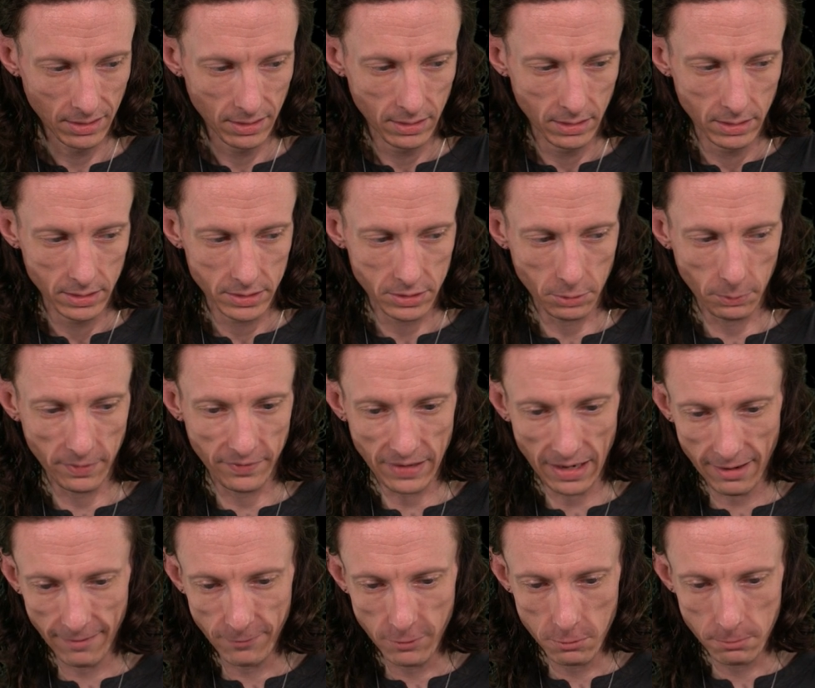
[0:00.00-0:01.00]
So we've got a
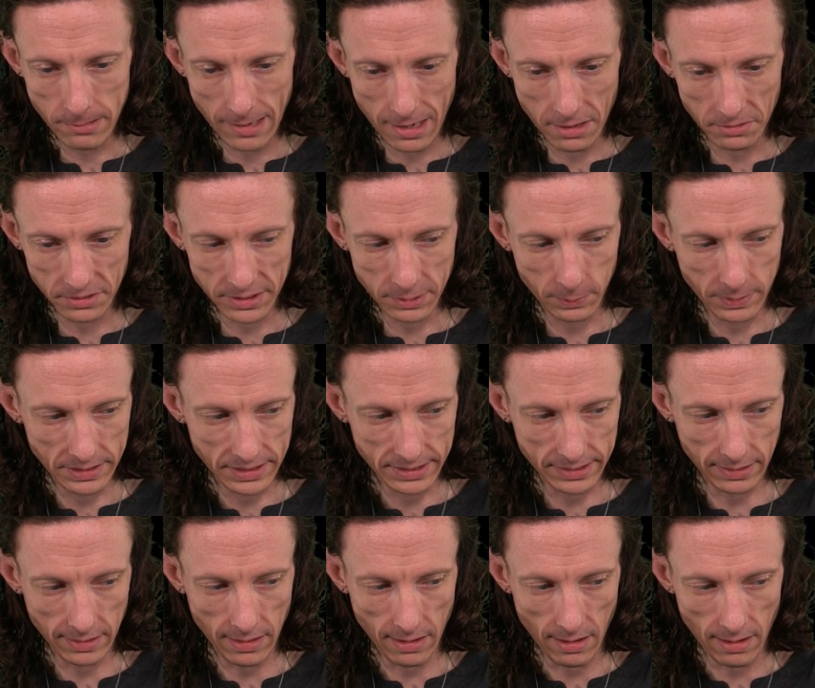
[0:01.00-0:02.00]
few patterns that we
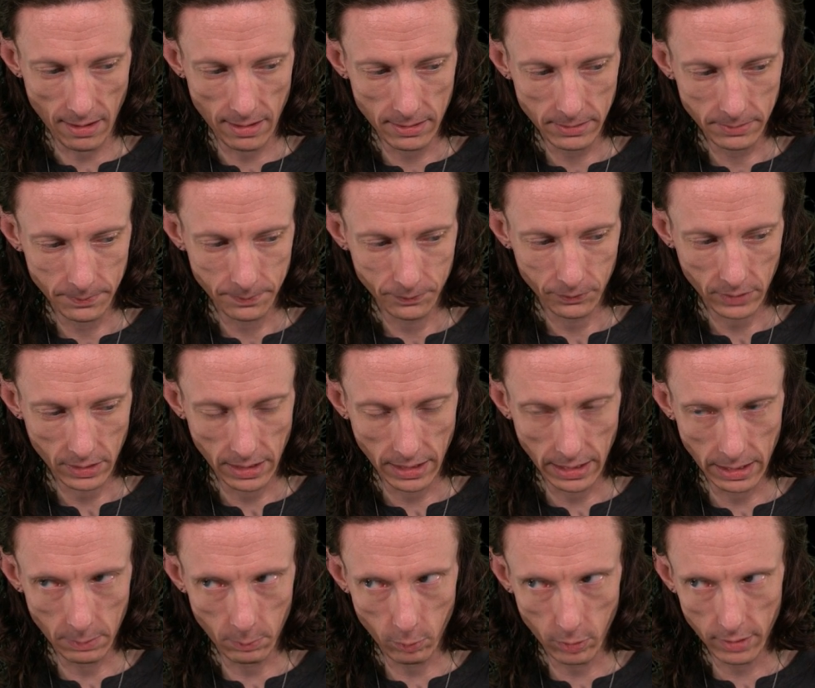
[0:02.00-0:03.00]
saw,
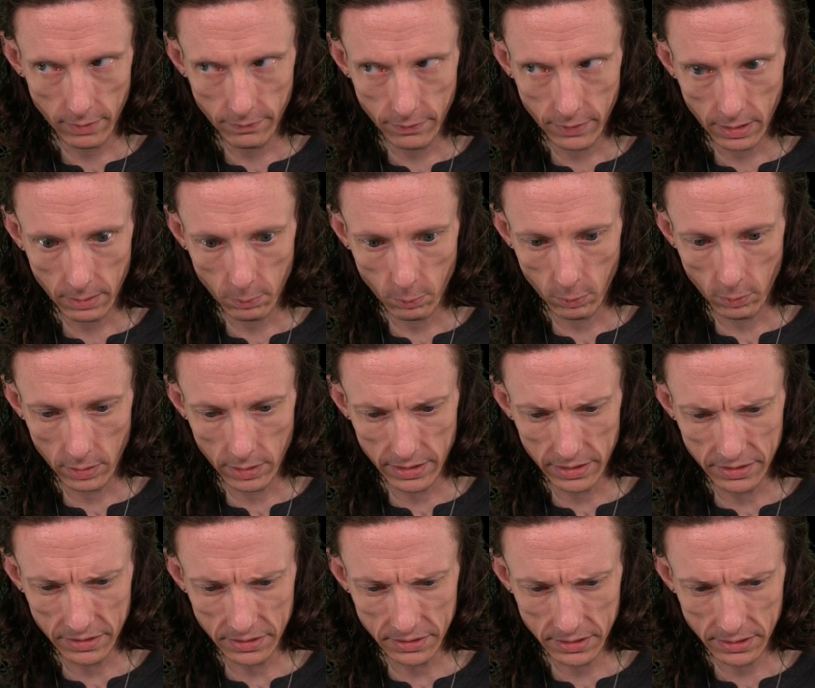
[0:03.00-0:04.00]
and one of them
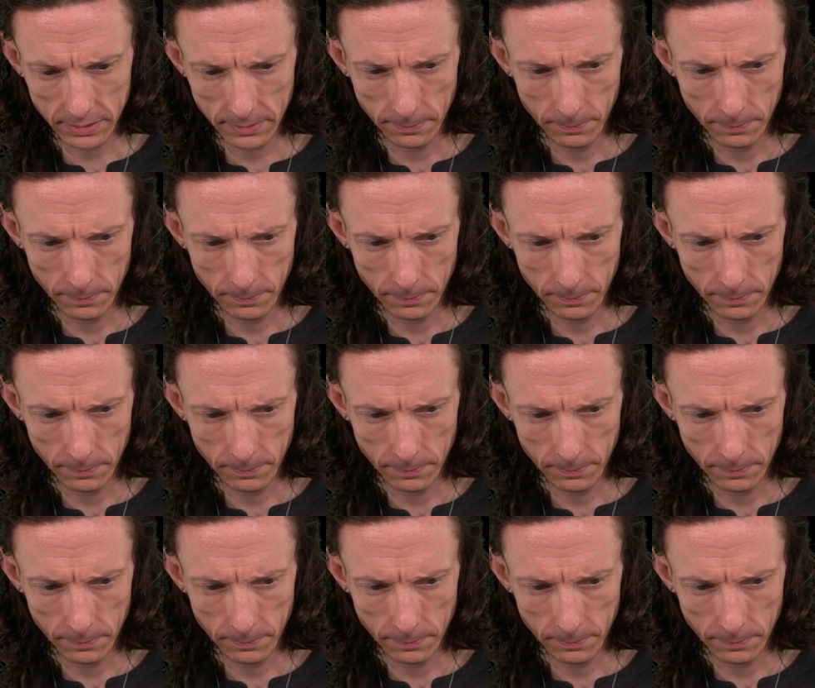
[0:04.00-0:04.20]
was